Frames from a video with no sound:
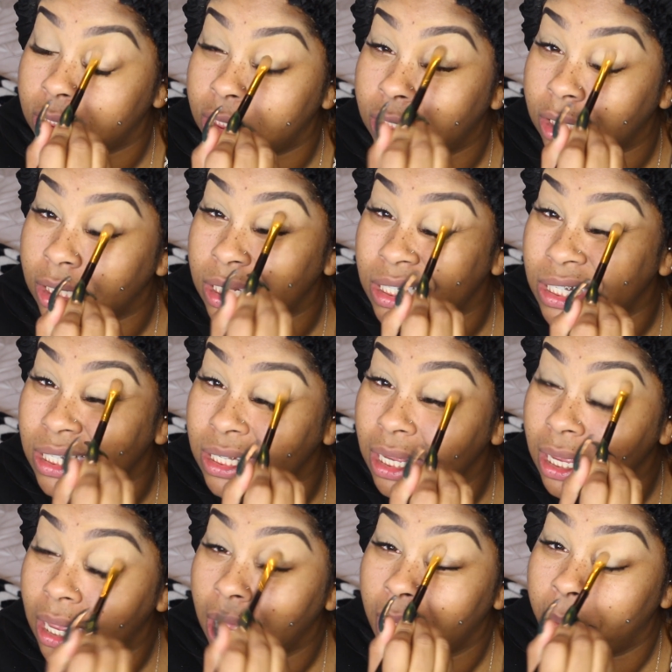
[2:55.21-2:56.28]
Just
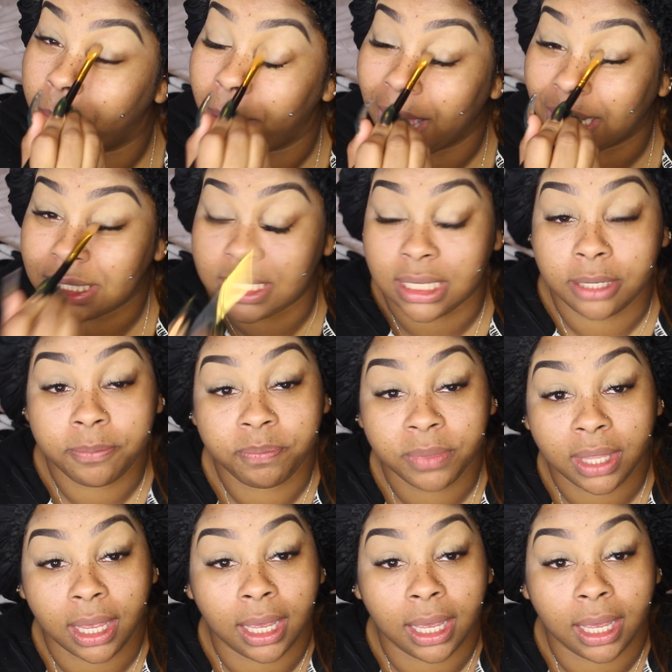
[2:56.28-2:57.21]
Bossy,